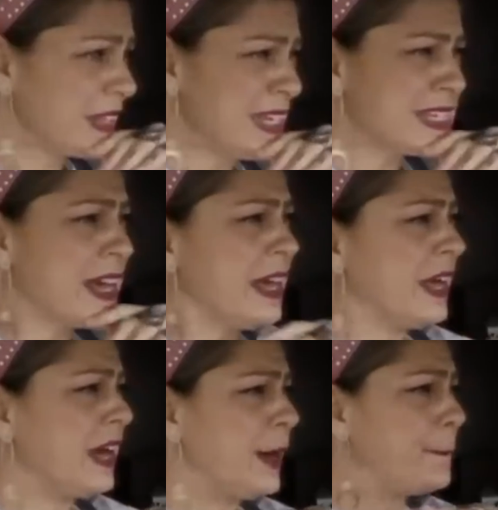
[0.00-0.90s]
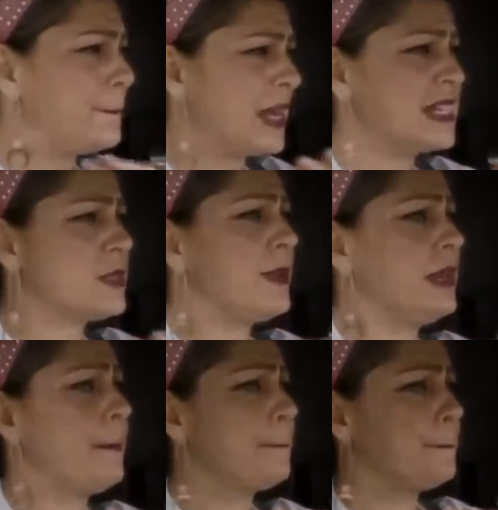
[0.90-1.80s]
just marriage and work.
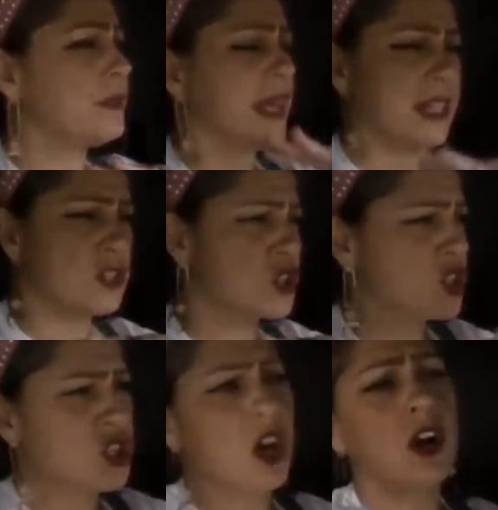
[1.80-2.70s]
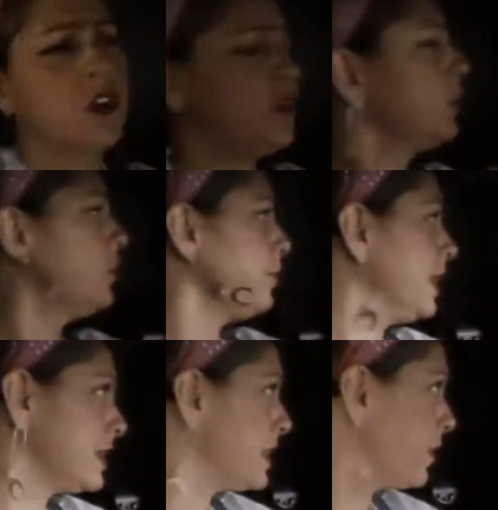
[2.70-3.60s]
So let's talk about things that you probably
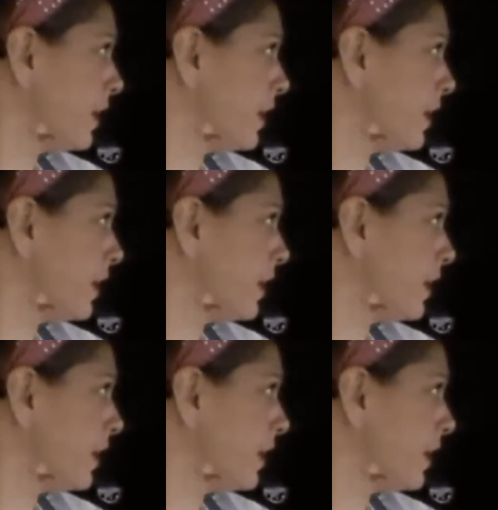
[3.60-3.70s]
didn't know